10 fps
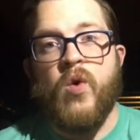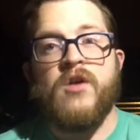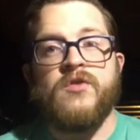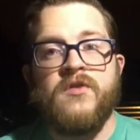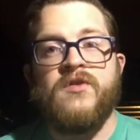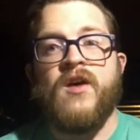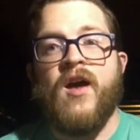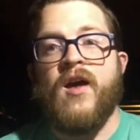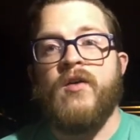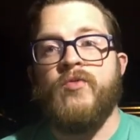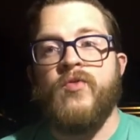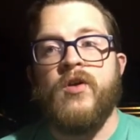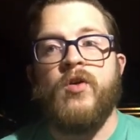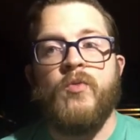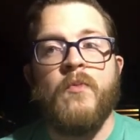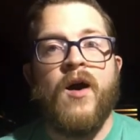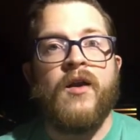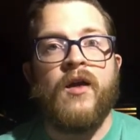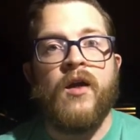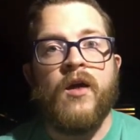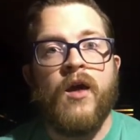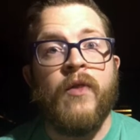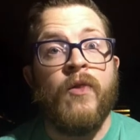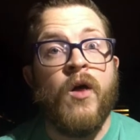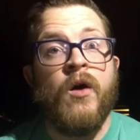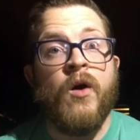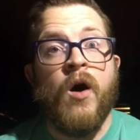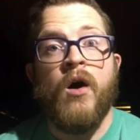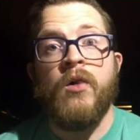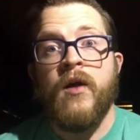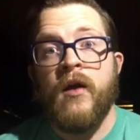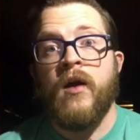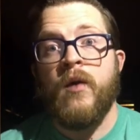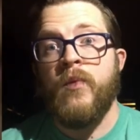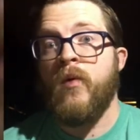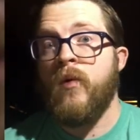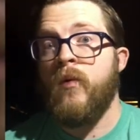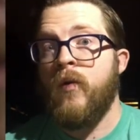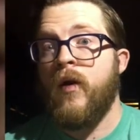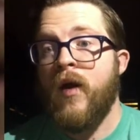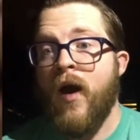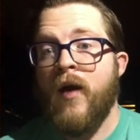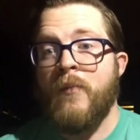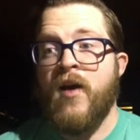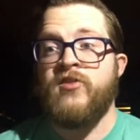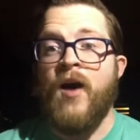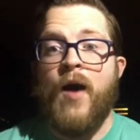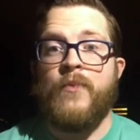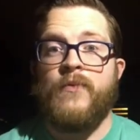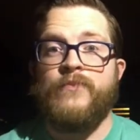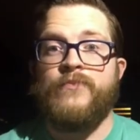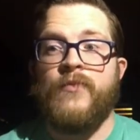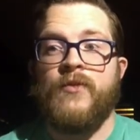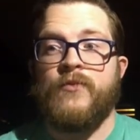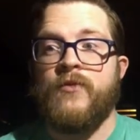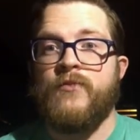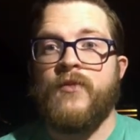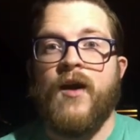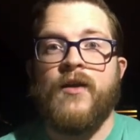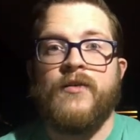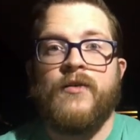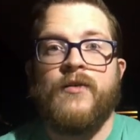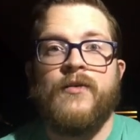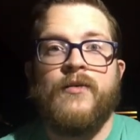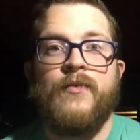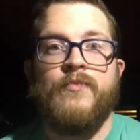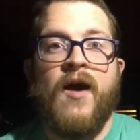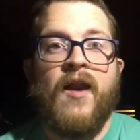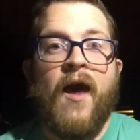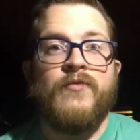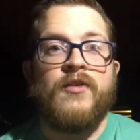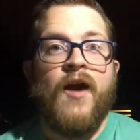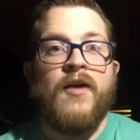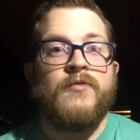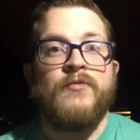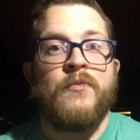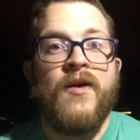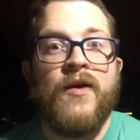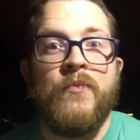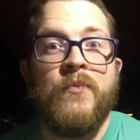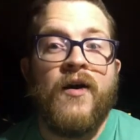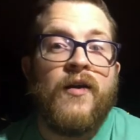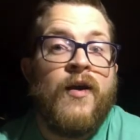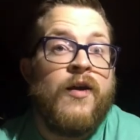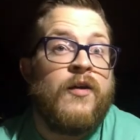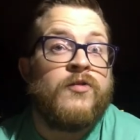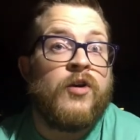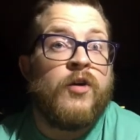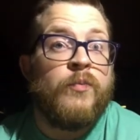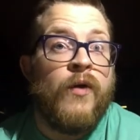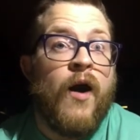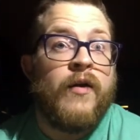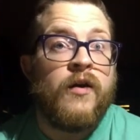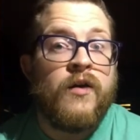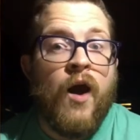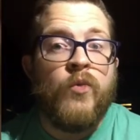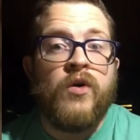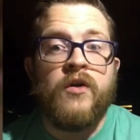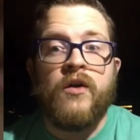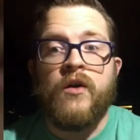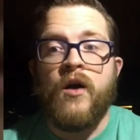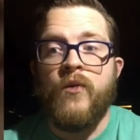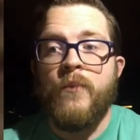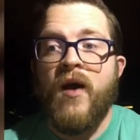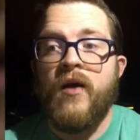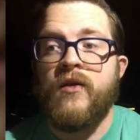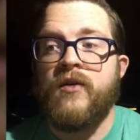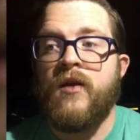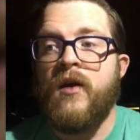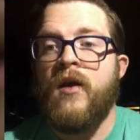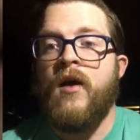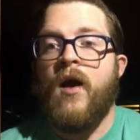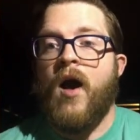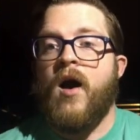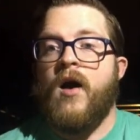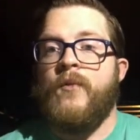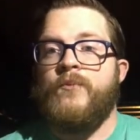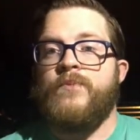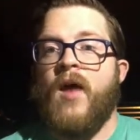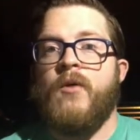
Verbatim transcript: will save you money in the long haul and keep your horn out of my shop. It's kind of bad advertising for me, but it's a good product. I want you to know about it. Um, I